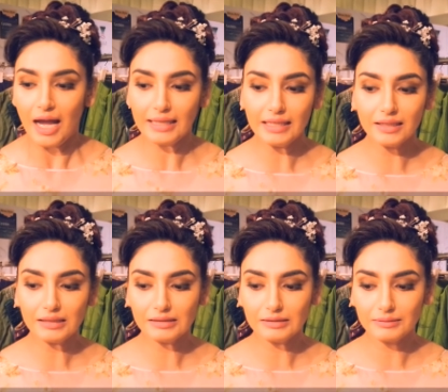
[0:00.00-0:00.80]
I think
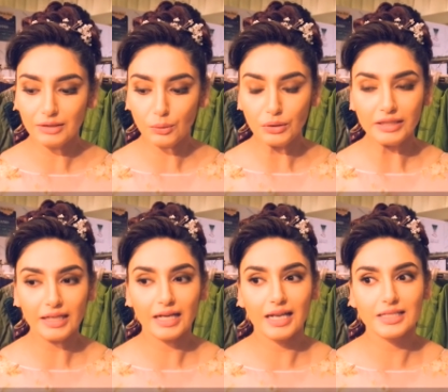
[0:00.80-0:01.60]
the only
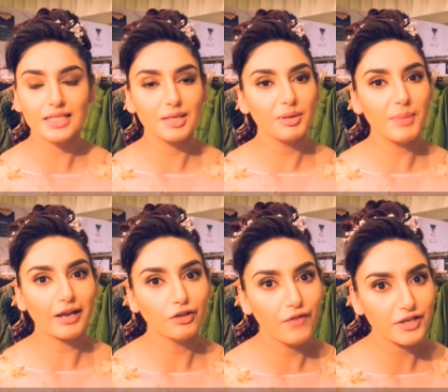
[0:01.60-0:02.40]
thing I'd like to say about
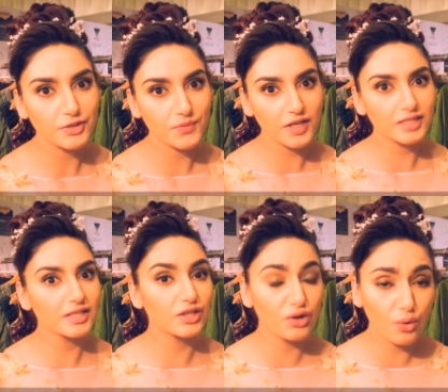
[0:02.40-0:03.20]
Bangalore Fashion Week is
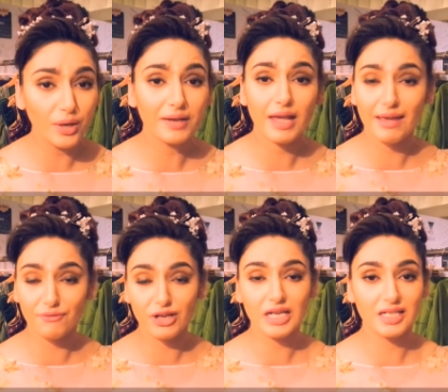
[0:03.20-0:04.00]
it's growing
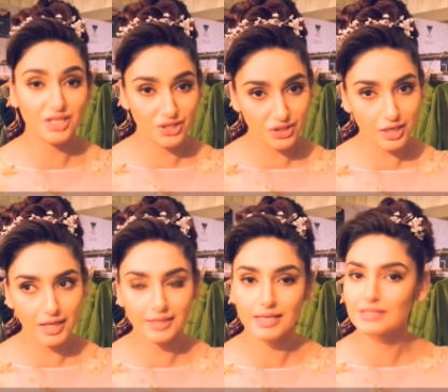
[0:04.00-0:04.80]
every edition, and
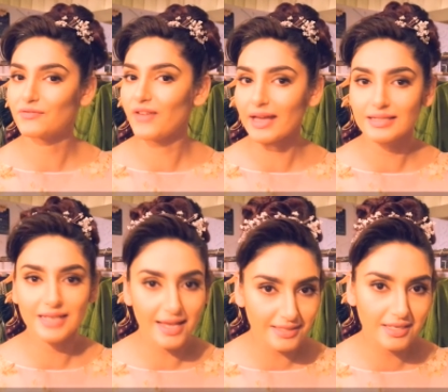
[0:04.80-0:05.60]
I think it's
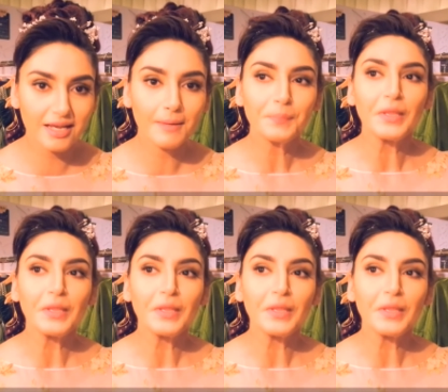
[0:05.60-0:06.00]
fantastic.